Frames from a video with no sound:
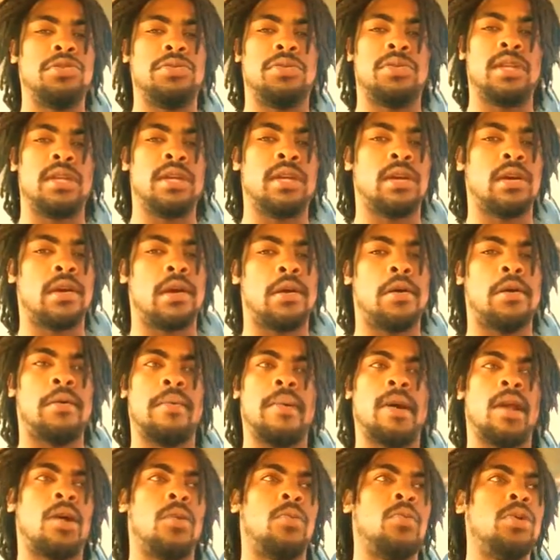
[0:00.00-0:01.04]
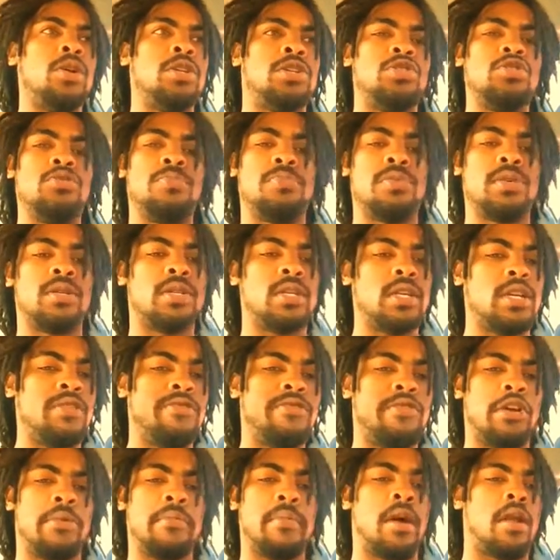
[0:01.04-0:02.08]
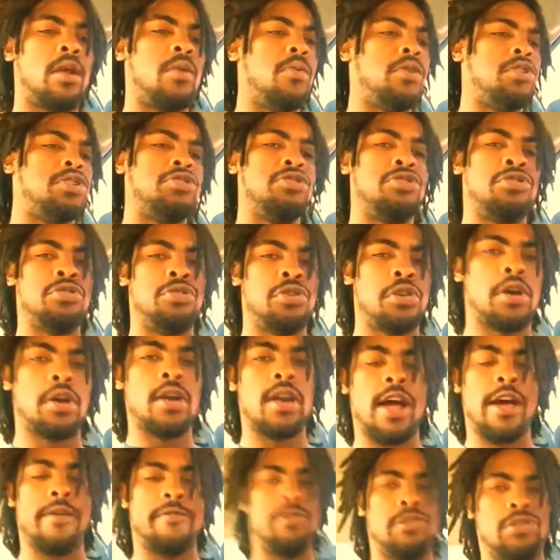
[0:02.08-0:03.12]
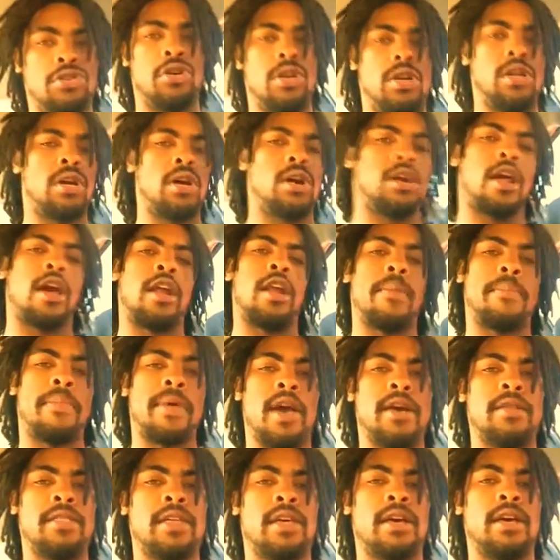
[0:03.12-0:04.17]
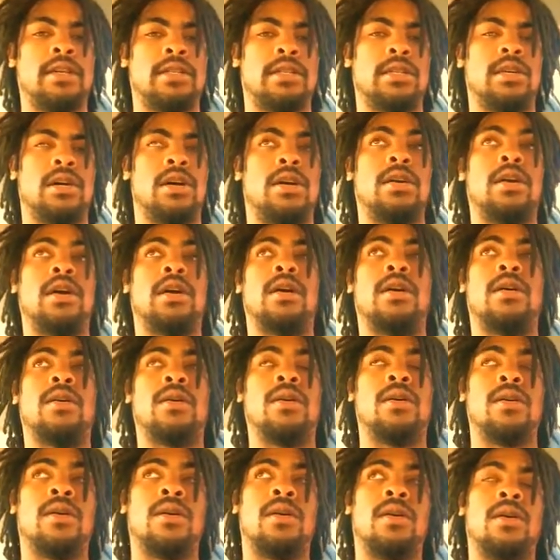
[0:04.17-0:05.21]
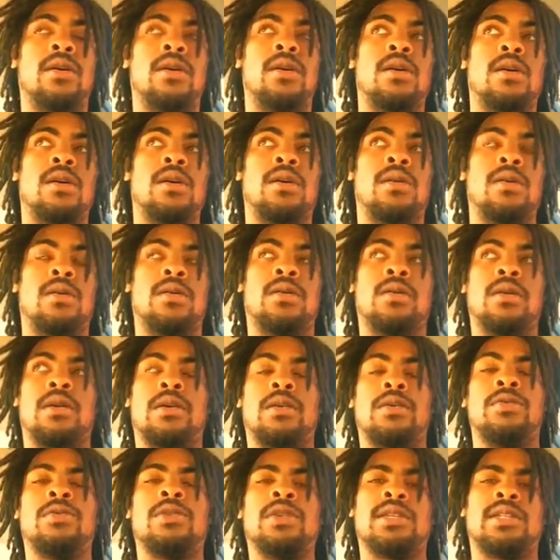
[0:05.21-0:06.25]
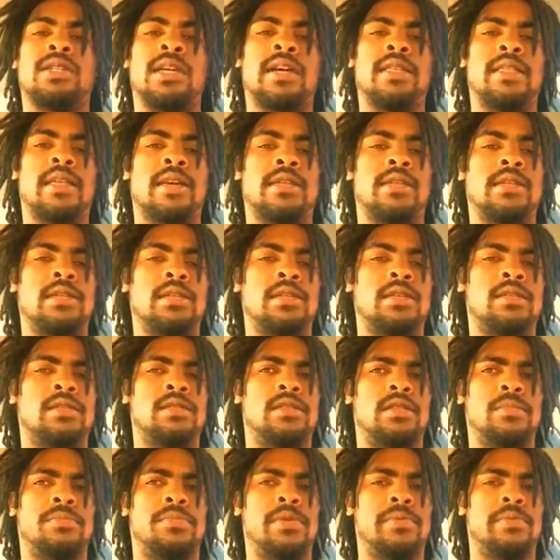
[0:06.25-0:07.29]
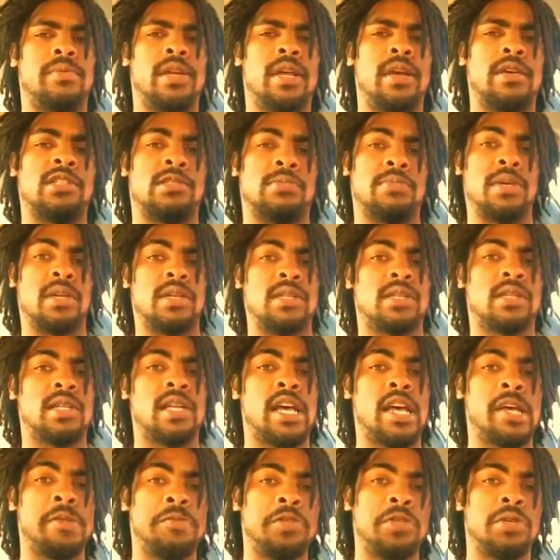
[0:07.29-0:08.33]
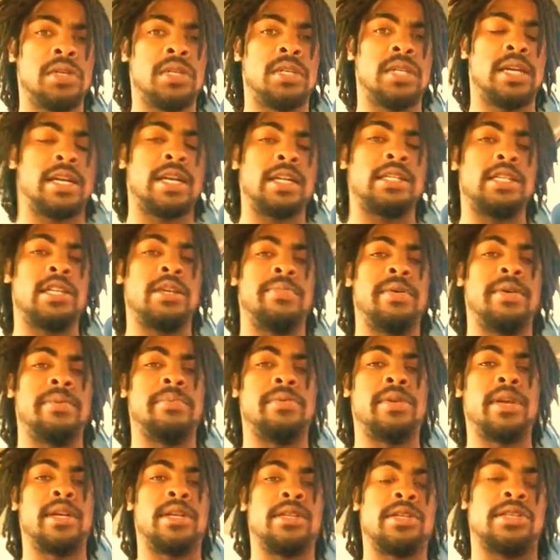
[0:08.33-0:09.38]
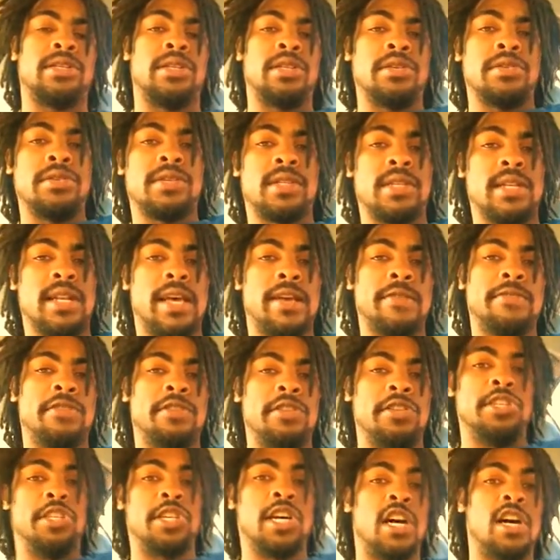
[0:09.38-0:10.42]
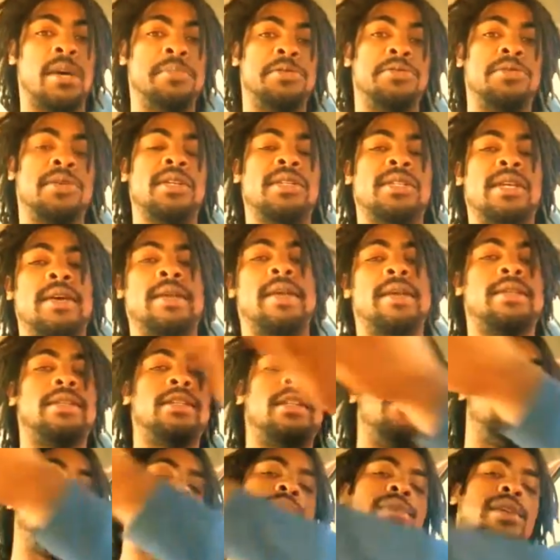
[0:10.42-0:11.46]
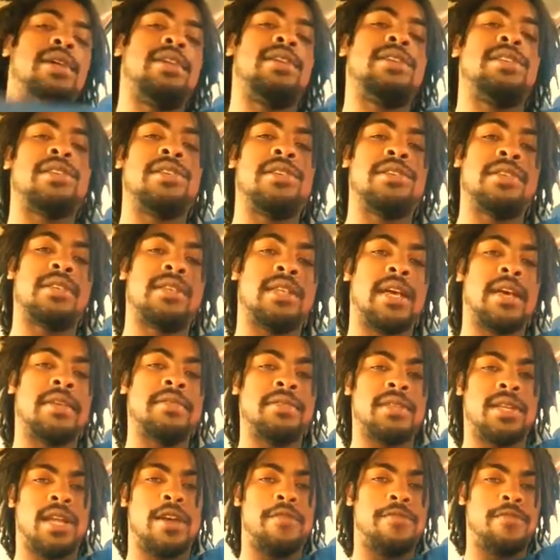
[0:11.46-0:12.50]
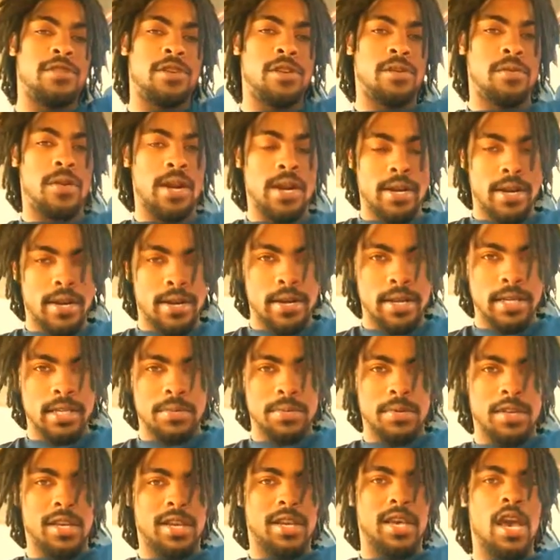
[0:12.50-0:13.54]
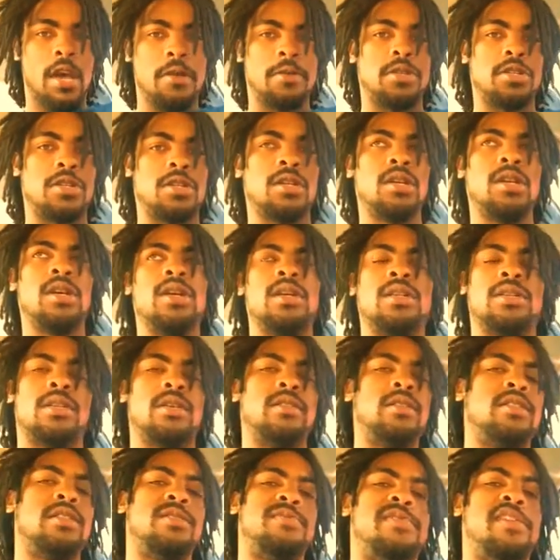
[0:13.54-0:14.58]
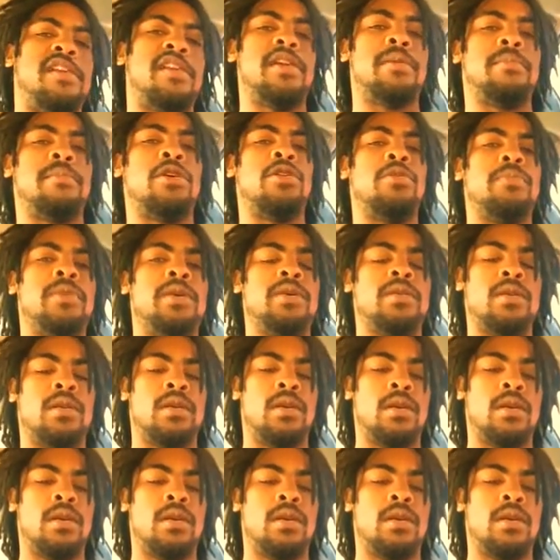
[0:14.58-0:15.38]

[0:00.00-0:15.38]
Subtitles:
you think, it don't matter what you perceive, it don't matter what you do, your life is going to go down the path it has to go down. You can say that to the people that's been slaves, you can say that to the people that are still slaves to jobs, you can say that to the people that are still slaves in Africa right now that's being captured to this very moment.